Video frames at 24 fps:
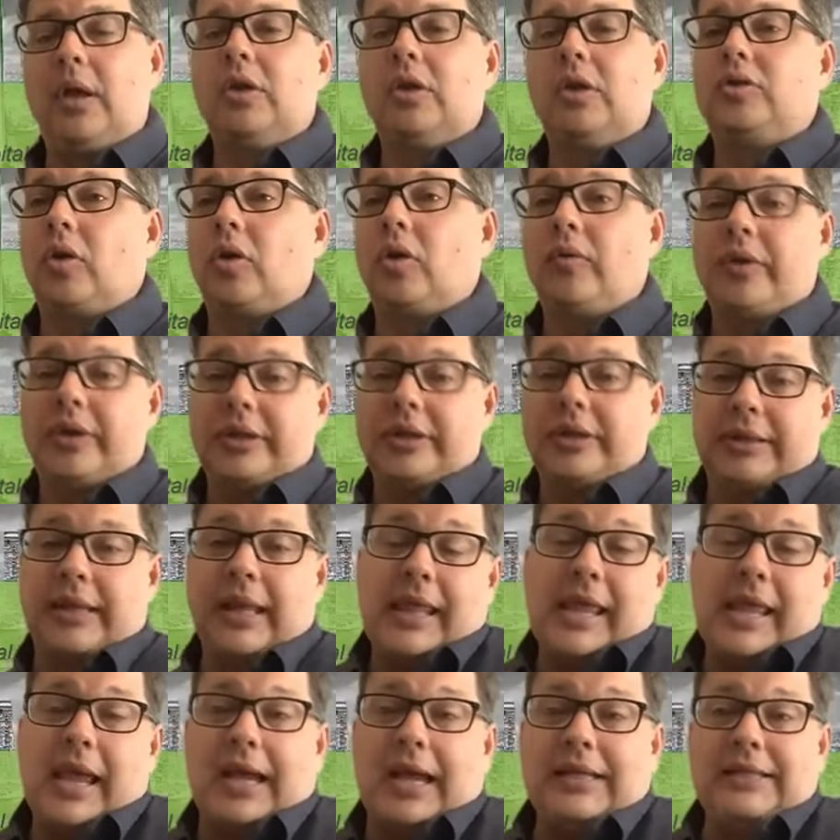So the
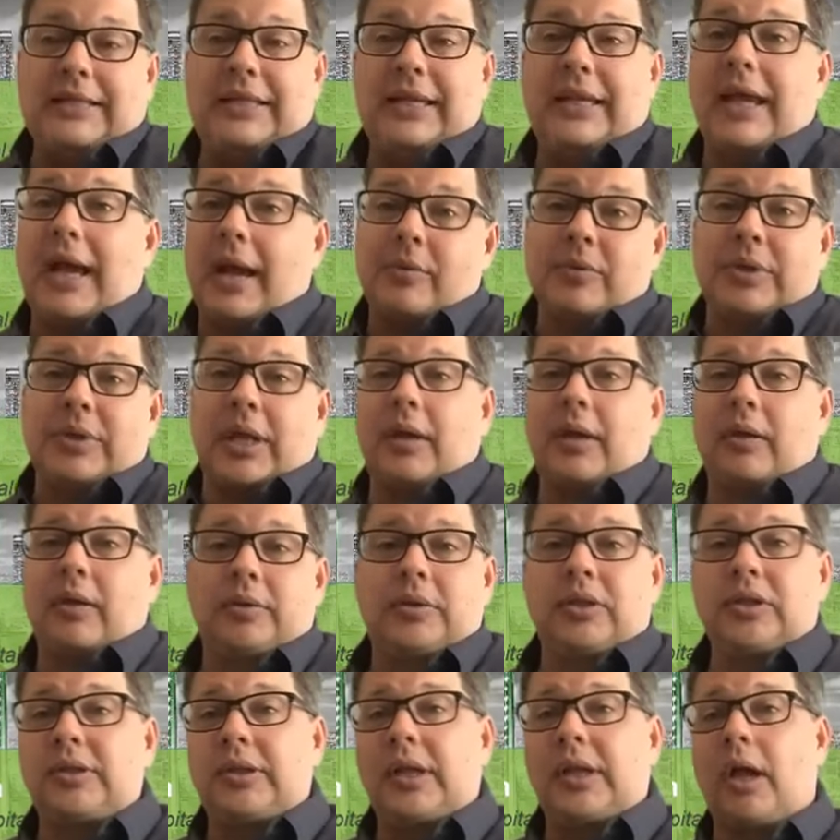IT guy was like,
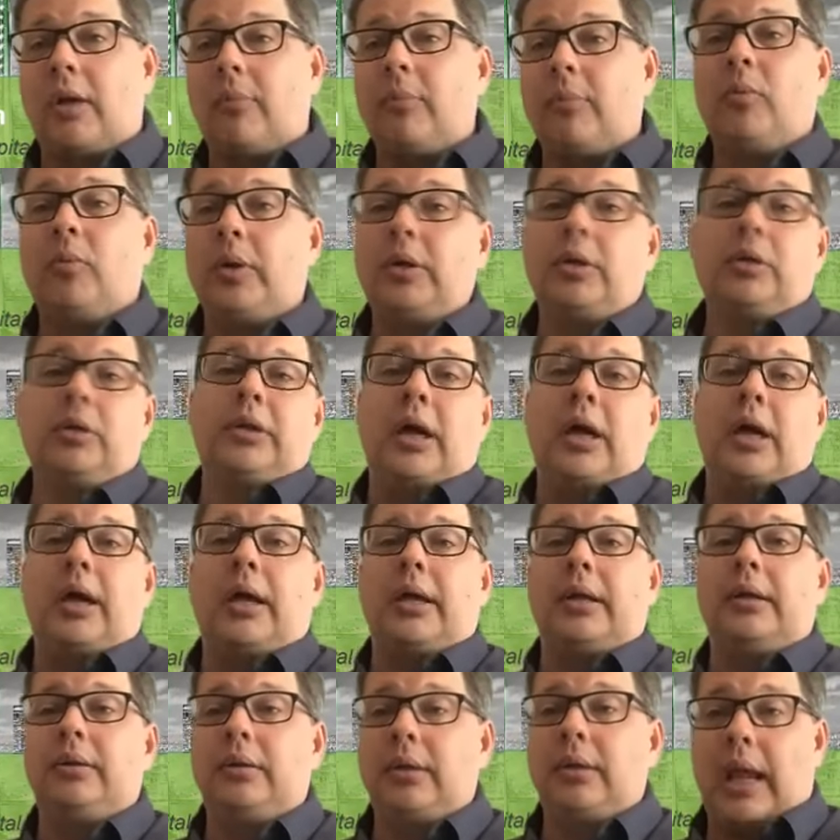just tell me when you're
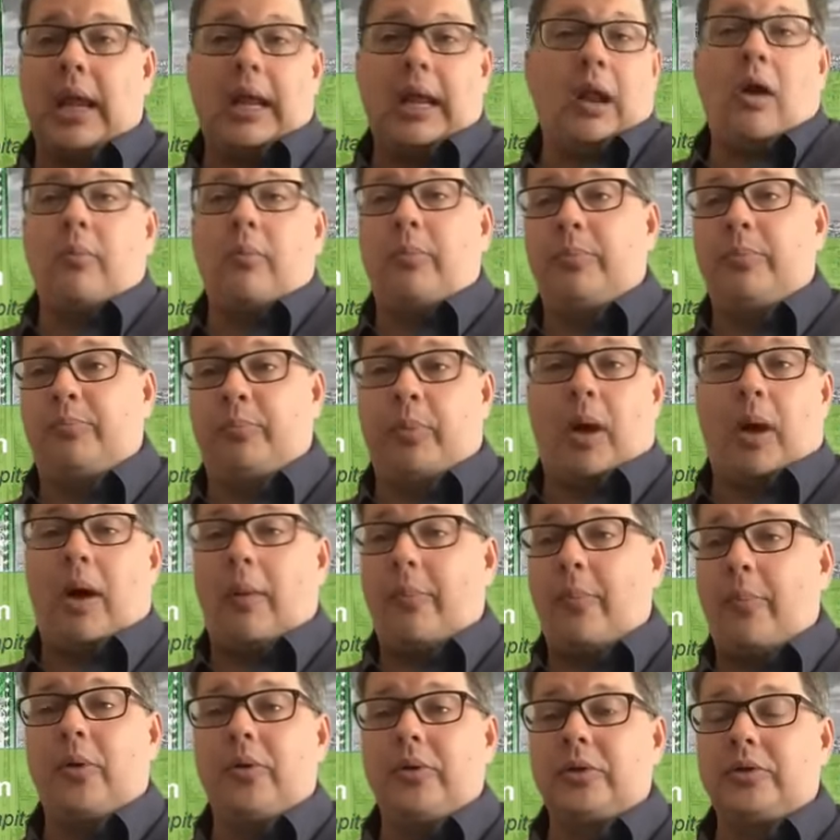done and I'll
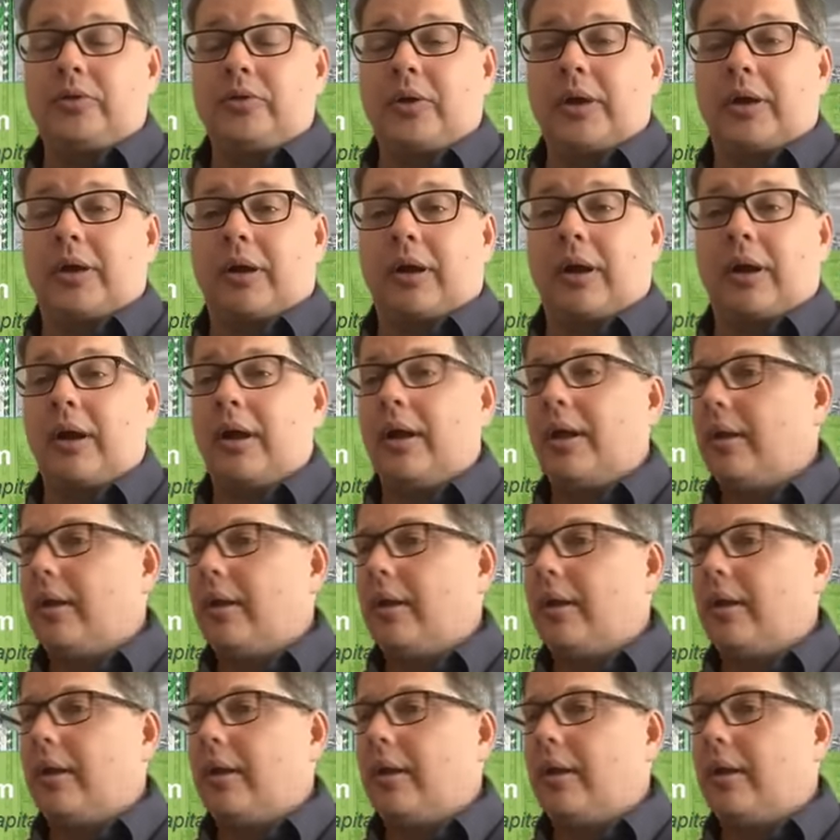pull the trigger.